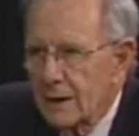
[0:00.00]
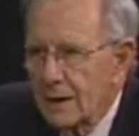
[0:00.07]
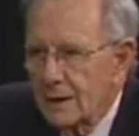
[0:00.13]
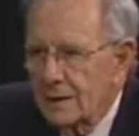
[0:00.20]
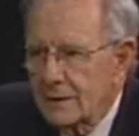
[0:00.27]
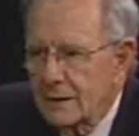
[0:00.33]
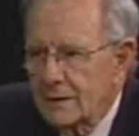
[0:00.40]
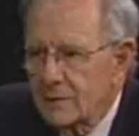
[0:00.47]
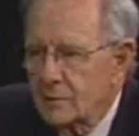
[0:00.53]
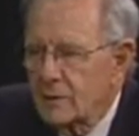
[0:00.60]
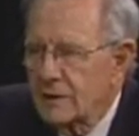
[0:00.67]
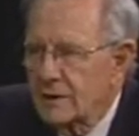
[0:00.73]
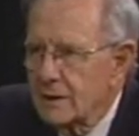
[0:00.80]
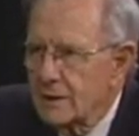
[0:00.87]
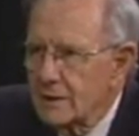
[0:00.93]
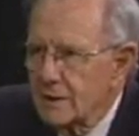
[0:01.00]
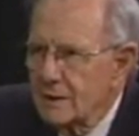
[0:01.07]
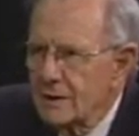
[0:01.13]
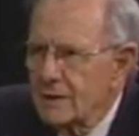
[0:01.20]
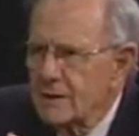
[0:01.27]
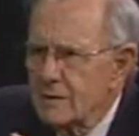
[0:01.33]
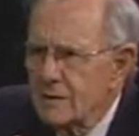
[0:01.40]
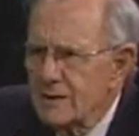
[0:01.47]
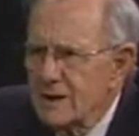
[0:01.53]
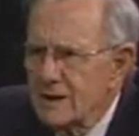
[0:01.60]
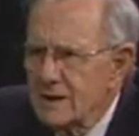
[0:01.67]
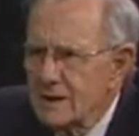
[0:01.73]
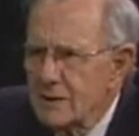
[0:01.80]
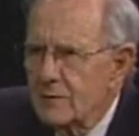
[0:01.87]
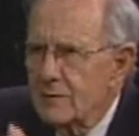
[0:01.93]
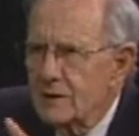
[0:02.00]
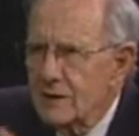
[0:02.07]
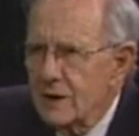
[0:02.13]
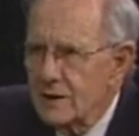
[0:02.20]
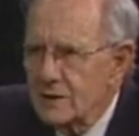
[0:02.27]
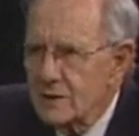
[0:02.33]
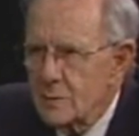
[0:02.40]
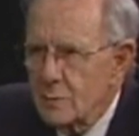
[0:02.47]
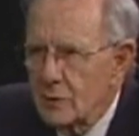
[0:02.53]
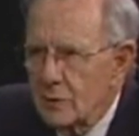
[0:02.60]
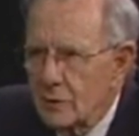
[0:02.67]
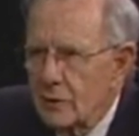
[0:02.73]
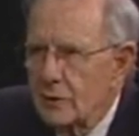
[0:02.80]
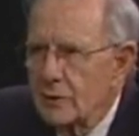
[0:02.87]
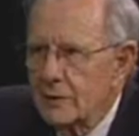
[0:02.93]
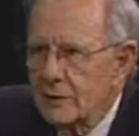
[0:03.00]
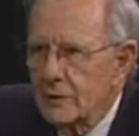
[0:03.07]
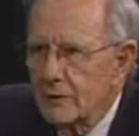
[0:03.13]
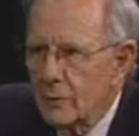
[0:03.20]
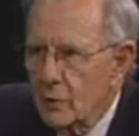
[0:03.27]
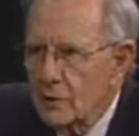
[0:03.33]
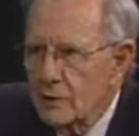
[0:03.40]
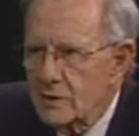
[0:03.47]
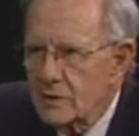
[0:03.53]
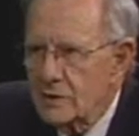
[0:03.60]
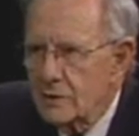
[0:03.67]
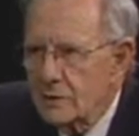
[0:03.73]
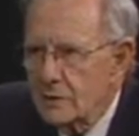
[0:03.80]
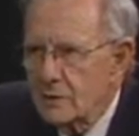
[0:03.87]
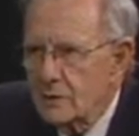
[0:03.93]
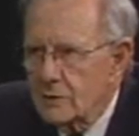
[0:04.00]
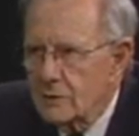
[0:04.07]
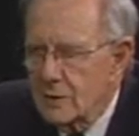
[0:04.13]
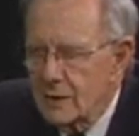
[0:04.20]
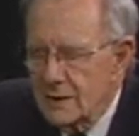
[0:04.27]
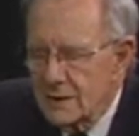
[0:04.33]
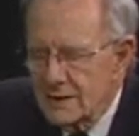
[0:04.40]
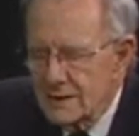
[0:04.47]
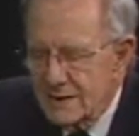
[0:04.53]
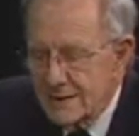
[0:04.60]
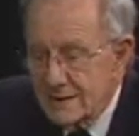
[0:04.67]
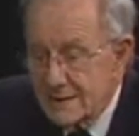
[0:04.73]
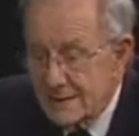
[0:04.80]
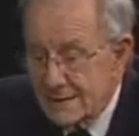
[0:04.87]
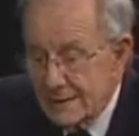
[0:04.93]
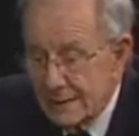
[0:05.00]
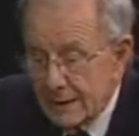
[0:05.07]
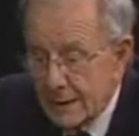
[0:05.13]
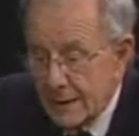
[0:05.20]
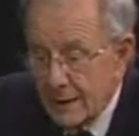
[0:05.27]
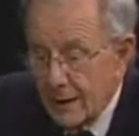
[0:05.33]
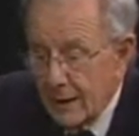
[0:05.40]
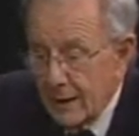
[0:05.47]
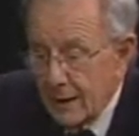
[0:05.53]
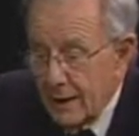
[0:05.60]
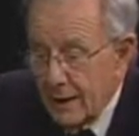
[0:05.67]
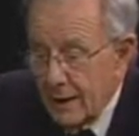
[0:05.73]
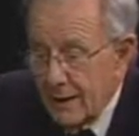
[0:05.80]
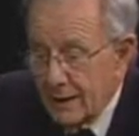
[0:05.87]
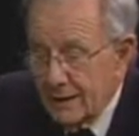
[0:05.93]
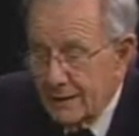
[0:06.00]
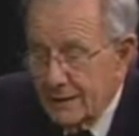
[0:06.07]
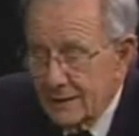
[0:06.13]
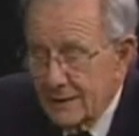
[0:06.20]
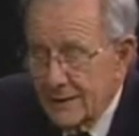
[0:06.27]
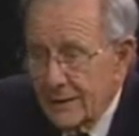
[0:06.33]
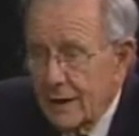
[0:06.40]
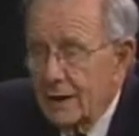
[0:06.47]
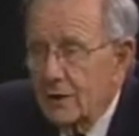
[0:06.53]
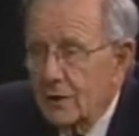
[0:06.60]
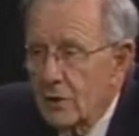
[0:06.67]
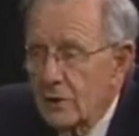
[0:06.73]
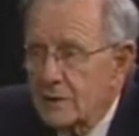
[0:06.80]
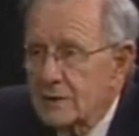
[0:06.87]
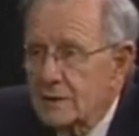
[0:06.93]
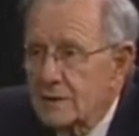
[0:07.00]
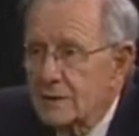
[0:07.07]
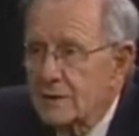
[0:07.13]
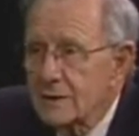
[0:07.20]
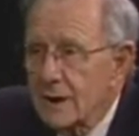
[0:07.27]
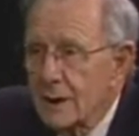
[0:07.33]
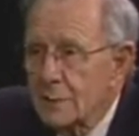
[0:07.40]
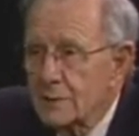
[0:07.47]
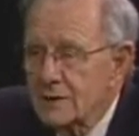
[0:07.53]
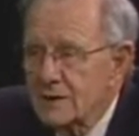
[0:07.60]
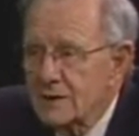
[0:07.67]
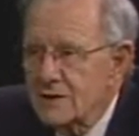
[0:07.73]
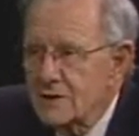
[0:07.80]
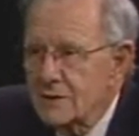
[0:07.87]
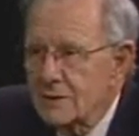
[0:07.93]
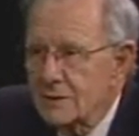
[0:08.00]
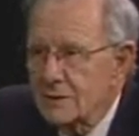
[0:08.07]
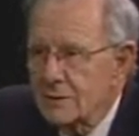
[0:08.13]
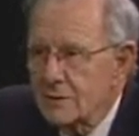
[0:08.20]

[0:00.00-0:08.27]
and he'd written the definitive textbook on forest mm-hmm. tree diseases, mm-hmm. and uh, I lost in the competition